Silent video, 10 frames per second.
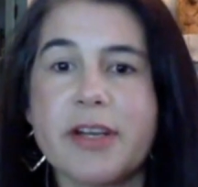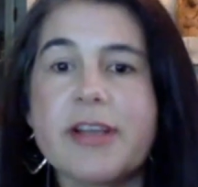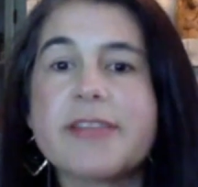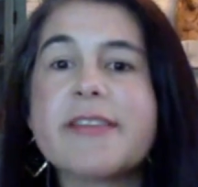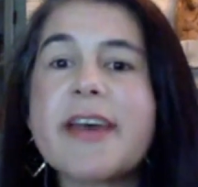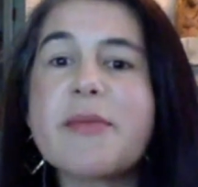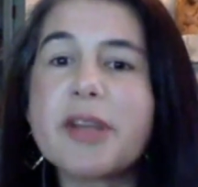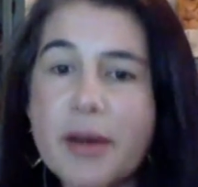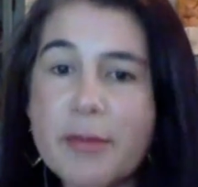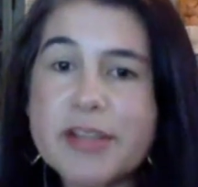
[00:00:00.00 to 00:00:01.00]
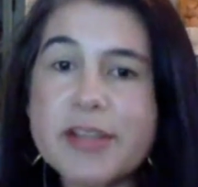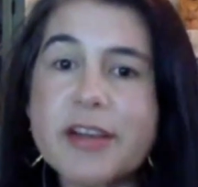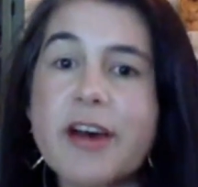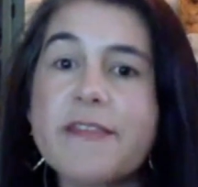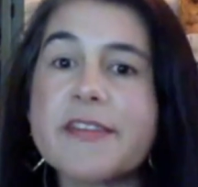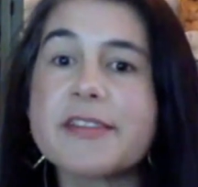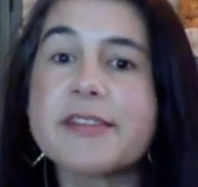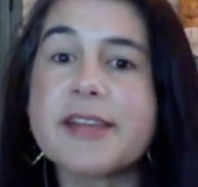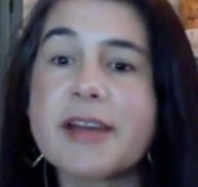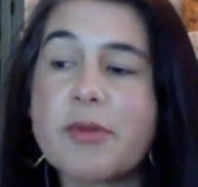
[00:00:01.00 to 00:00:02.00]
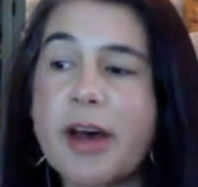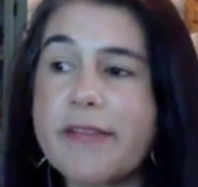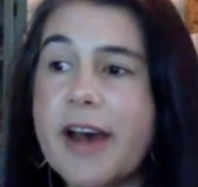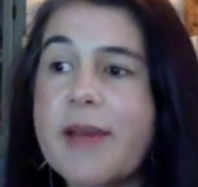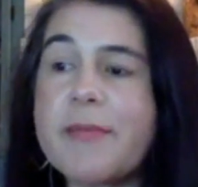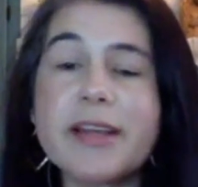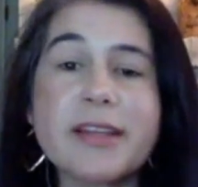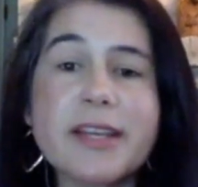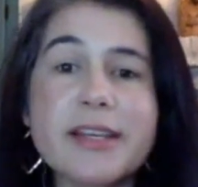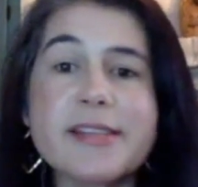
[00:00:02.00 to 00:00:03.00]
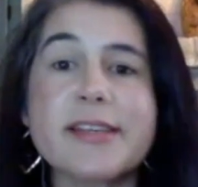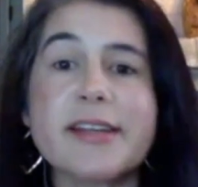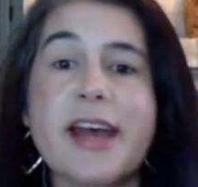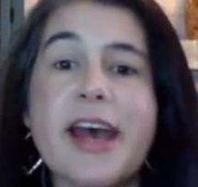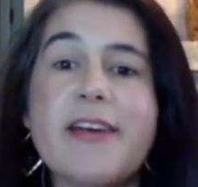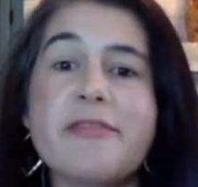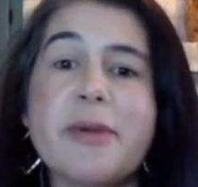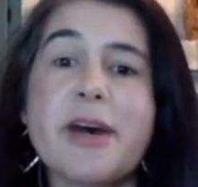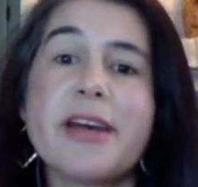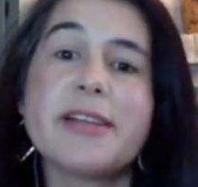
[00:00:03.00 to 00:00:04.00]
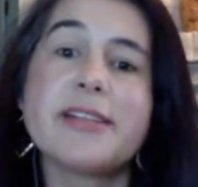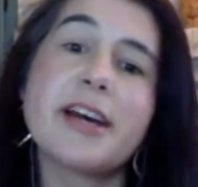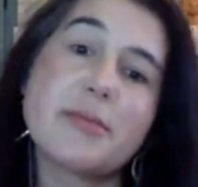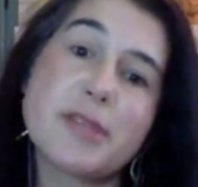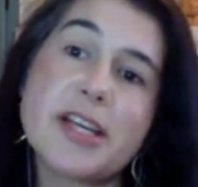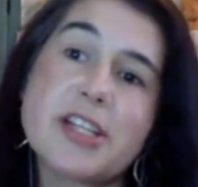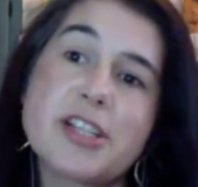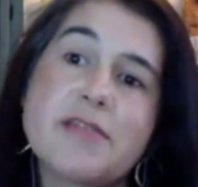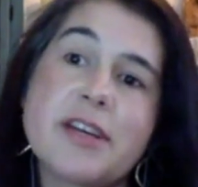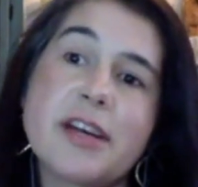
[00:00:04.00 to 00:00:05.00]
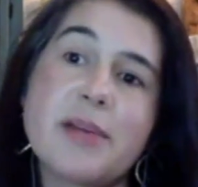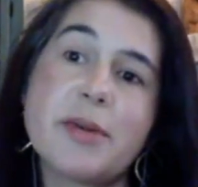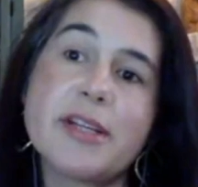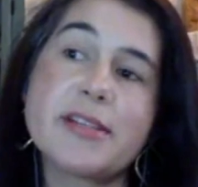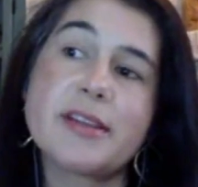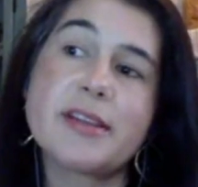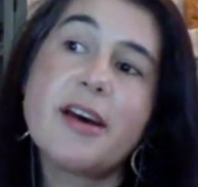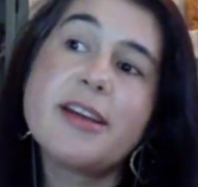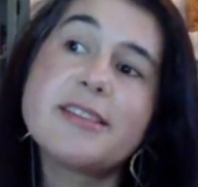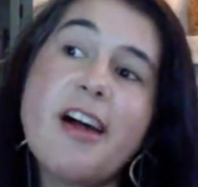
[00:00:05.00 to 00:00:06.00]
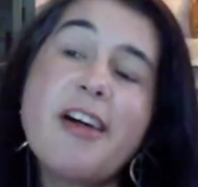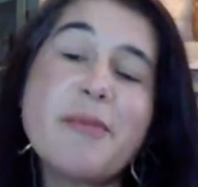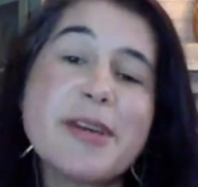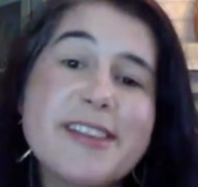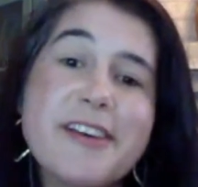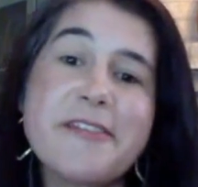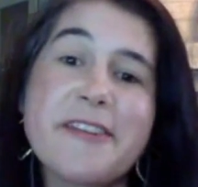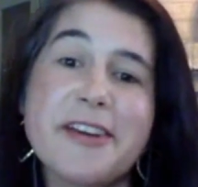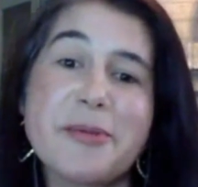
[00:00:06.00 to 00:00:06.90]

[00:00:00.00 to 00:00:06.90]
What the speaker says: So they would come into the office and say, well, I've got my lease and I have my documentation of income, but it's all on my cell phone.